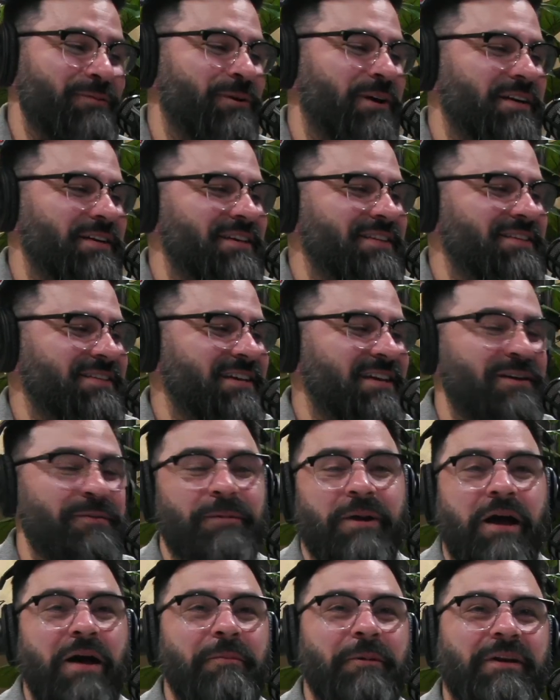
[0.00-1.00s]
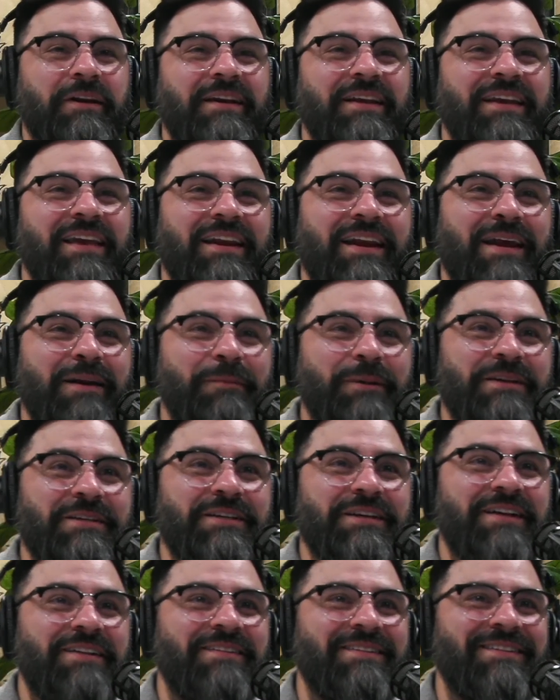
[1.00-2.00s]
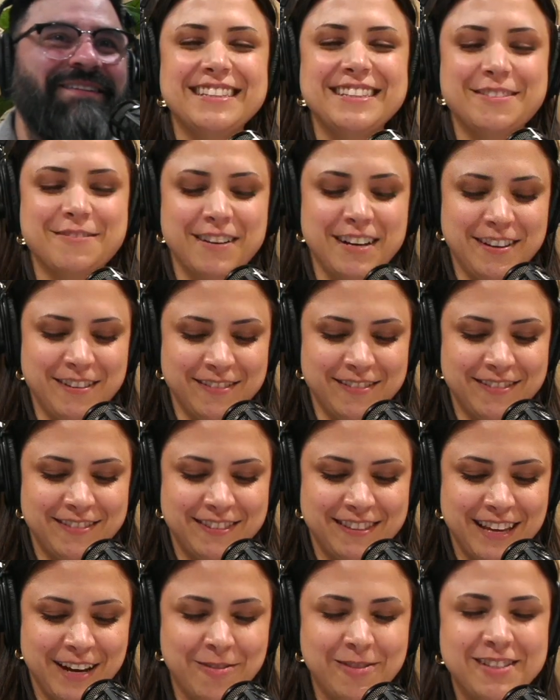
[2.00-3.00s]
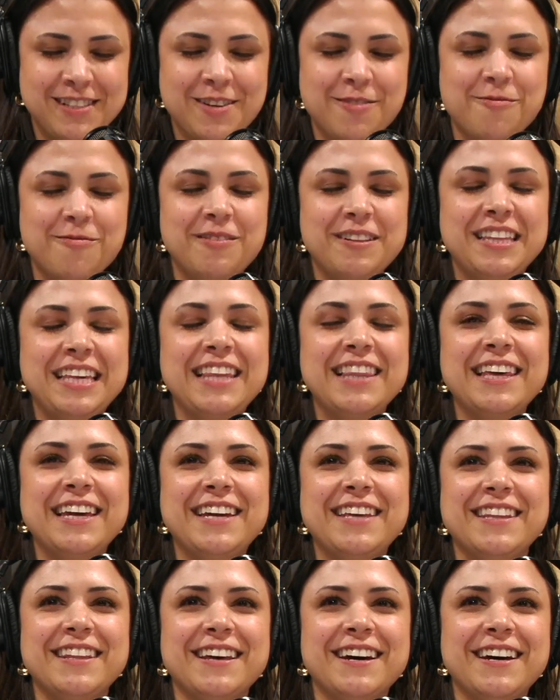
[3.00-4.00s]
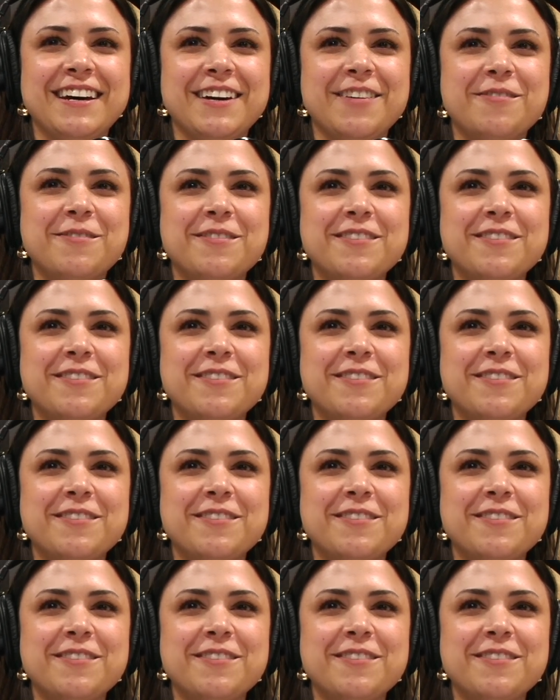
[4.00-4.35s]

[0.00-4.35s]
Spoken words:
why I did stand-up comedy, to get out of my shell. Wow. That was like really late in life.